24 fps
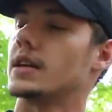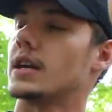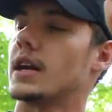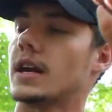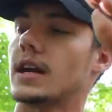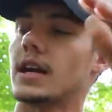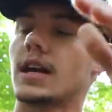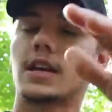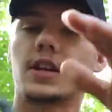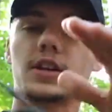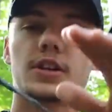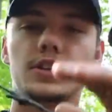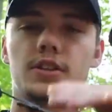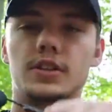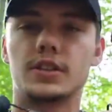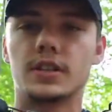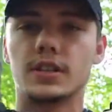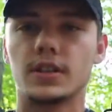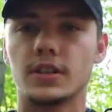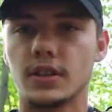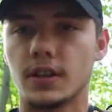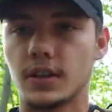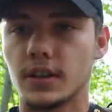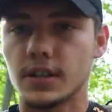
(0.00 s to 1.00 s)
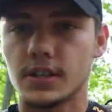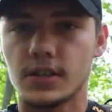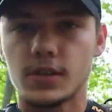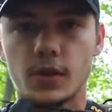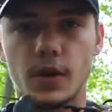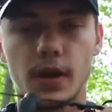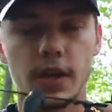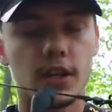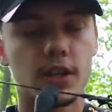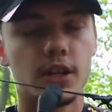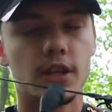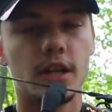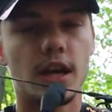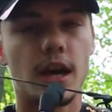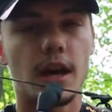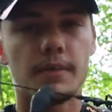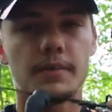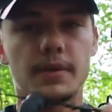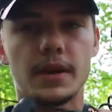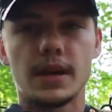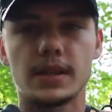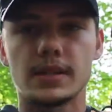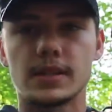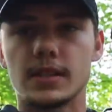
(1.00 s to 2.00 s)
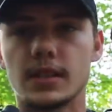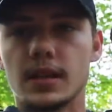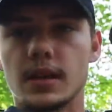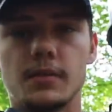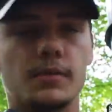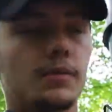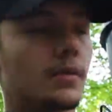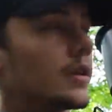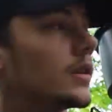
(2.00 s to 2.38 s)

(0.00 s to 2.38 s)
and I got a good deal on it, so I could not pass it up.